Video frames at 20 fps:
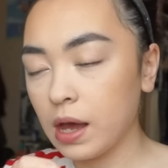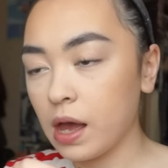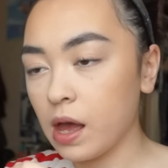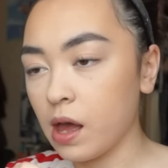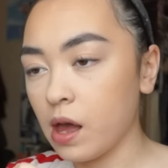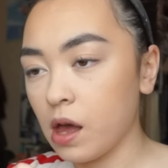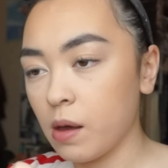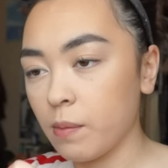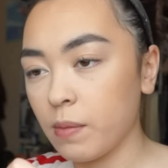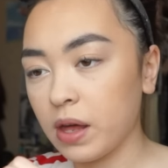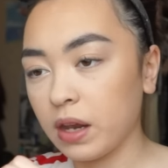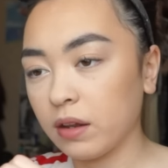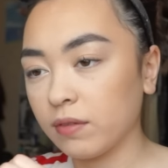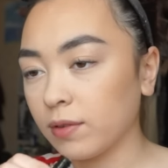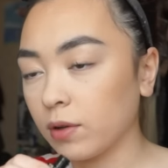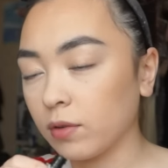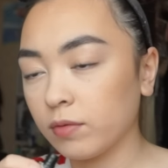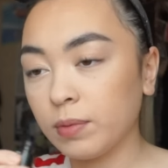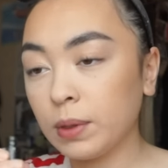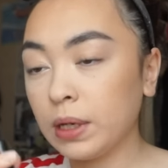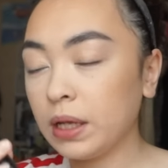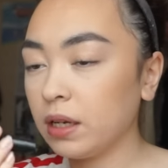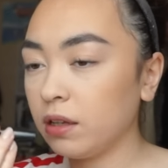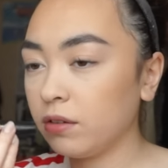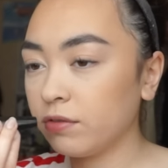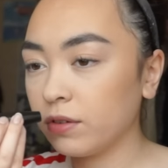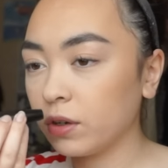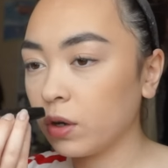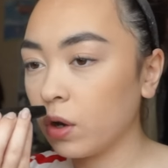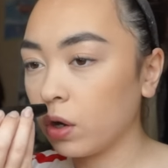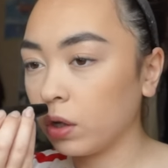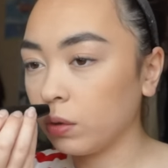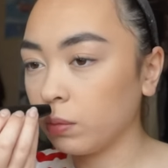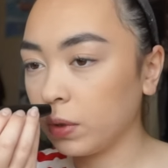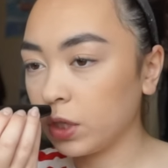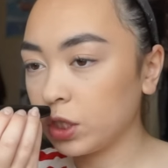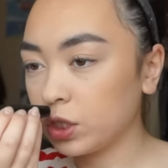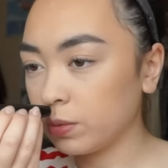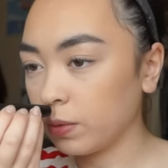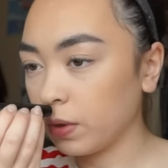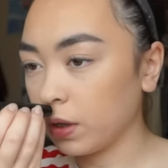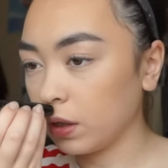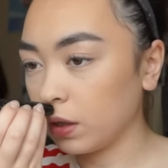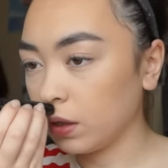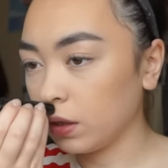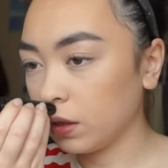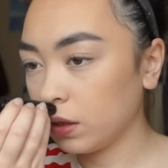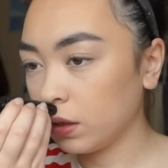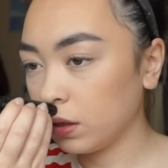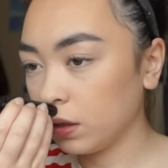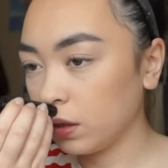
um, and I've completely forgotten which one.